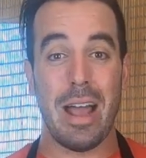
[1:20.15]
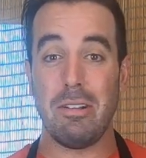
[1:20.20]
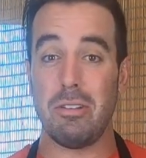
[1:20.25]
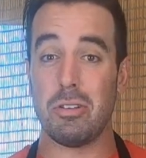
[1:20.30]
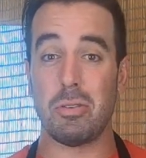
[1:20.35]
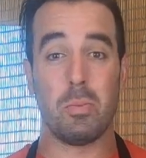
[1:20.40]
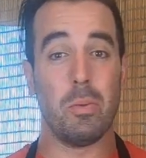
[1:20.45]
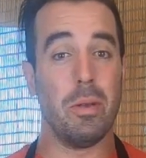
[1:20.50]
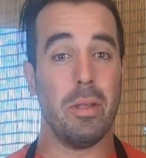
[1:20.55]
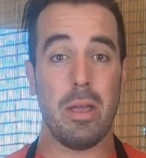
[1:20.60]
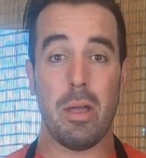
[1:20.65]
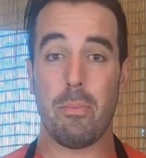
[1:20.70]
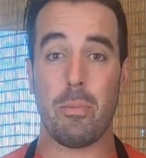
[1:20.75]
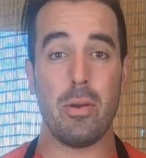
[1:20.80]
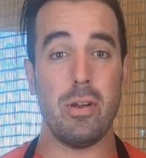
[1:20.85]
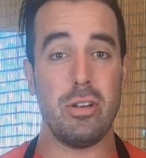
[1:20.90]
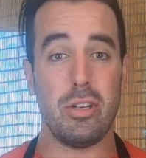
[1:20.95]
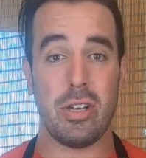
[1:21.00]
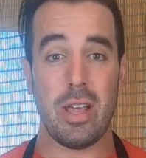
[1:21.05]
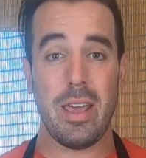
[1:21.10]
I just really
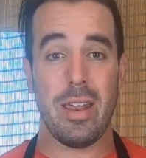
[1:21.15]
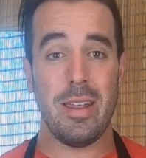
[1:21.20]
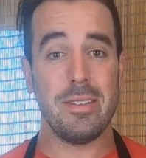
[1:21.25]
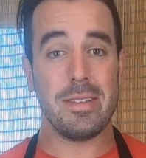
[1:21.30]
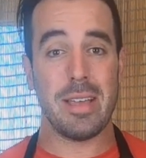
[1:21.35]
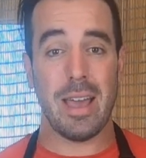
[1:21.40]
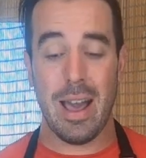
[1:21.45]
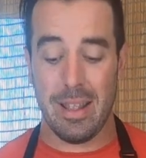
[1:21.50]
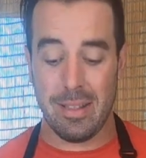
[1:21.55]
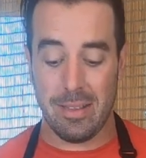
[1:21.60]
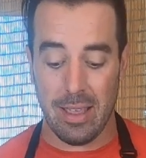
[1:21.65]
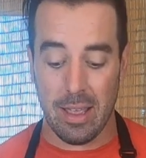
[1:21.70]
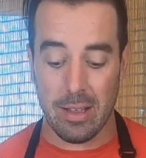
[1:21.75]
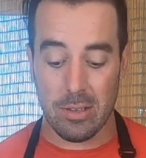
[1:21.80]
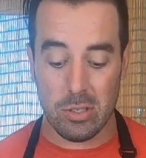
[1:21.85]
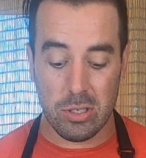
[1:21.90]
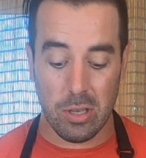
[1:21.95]
appreciate his content.